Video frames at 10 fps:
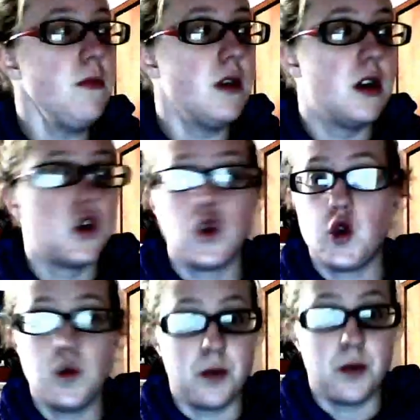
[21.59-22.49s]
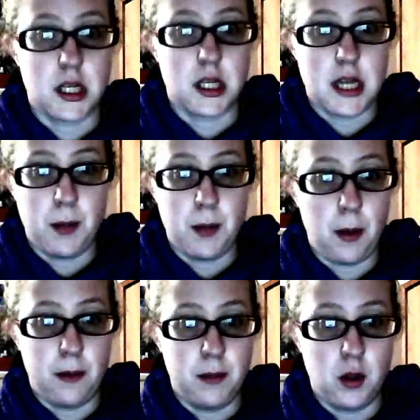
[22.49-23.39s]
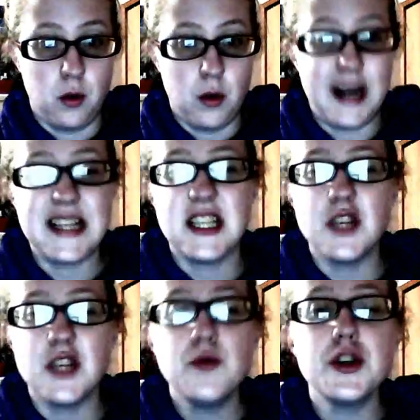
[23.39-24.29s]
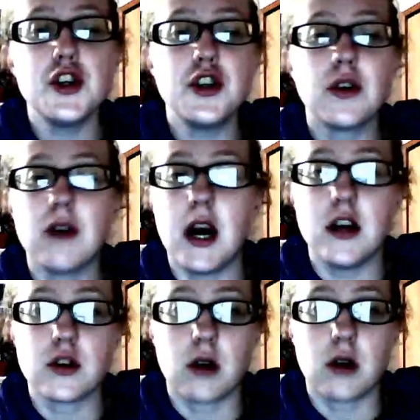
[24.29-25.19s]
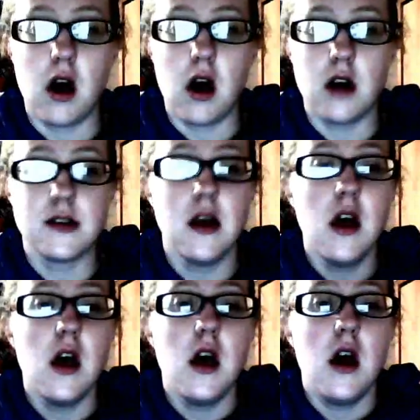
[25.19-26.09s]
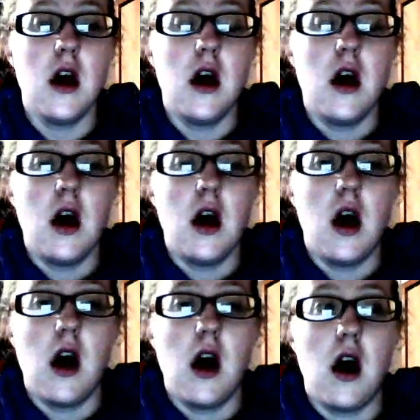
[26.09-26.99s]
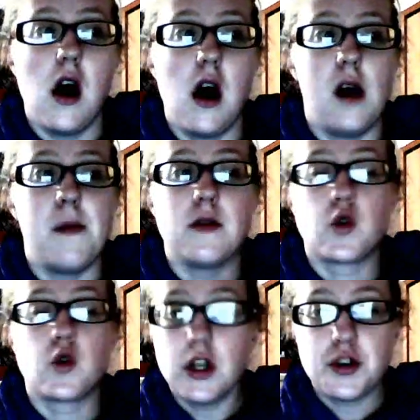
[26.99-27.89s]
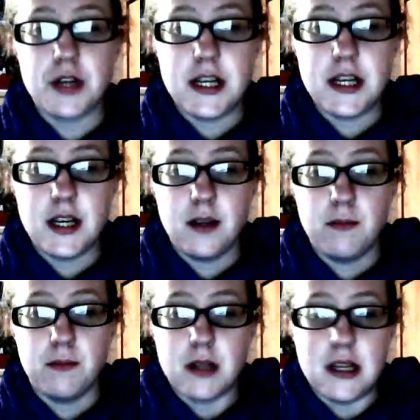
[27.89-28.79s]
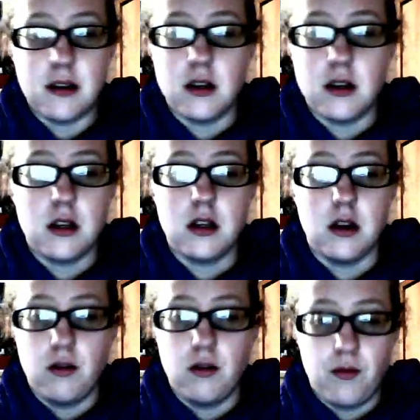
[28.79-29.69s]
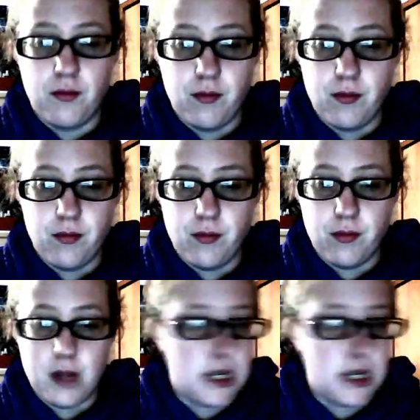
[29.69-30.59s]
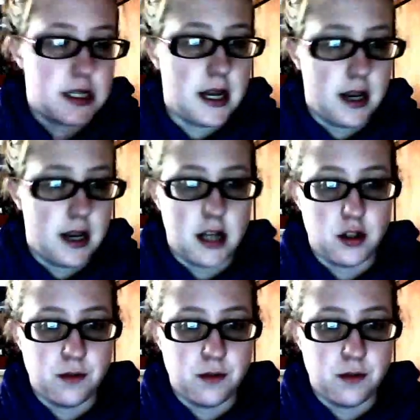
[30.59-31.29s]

Super excited about them. I did return Crier's Cross. I was going to read it, but then no, I had decided not to.